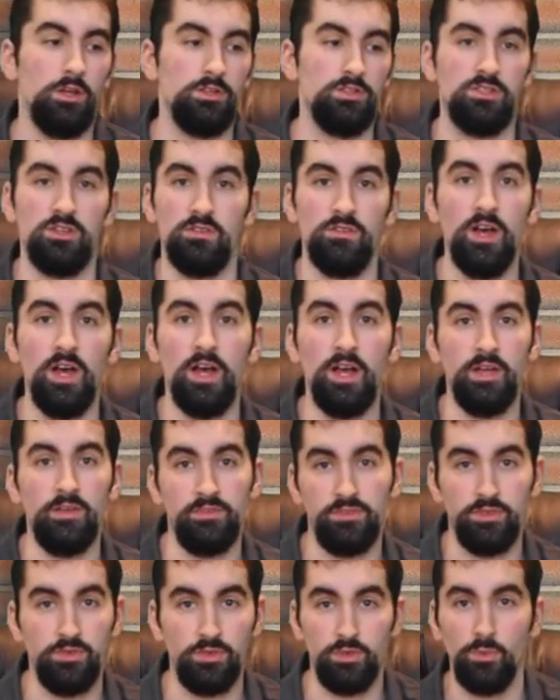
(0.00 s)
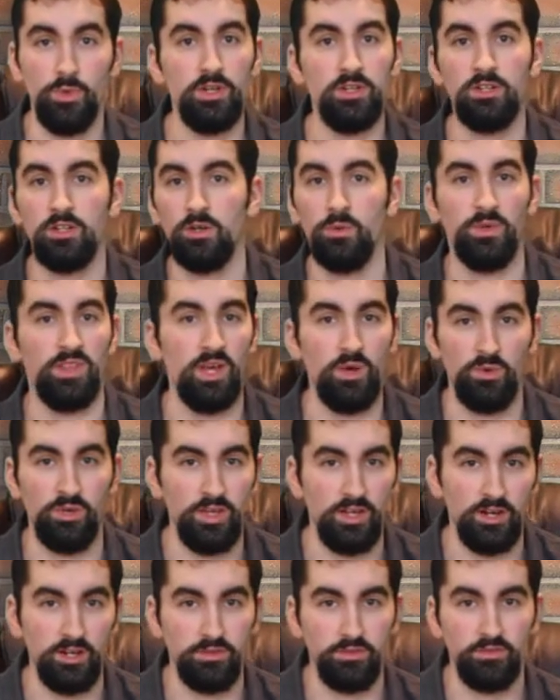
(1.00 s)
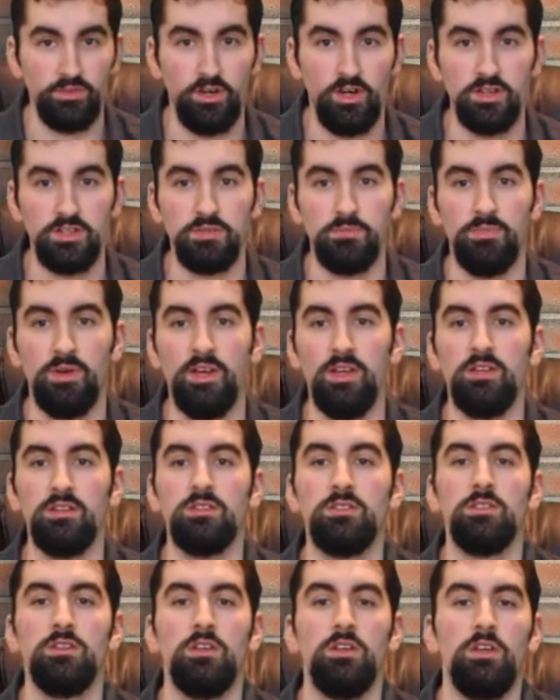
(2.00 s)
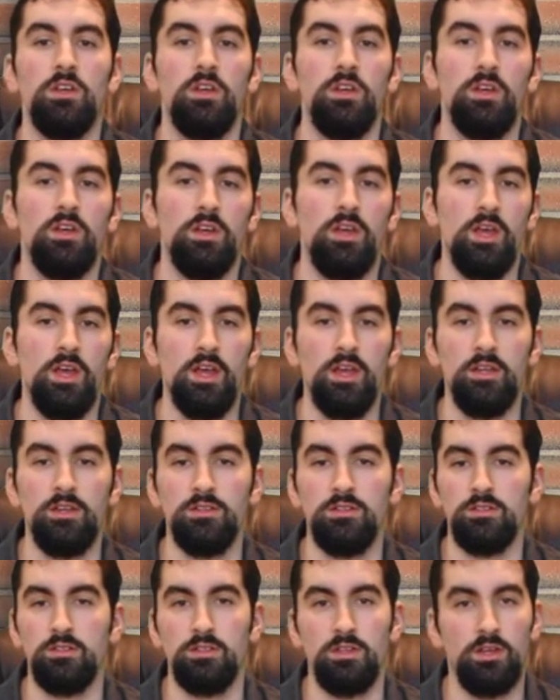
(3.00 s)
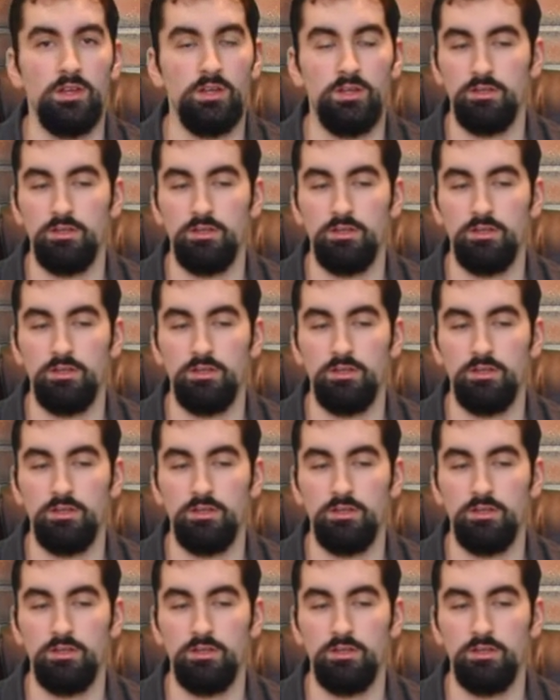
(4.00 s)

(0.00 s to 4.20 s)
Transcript: survive through the winter without getting frostbite. And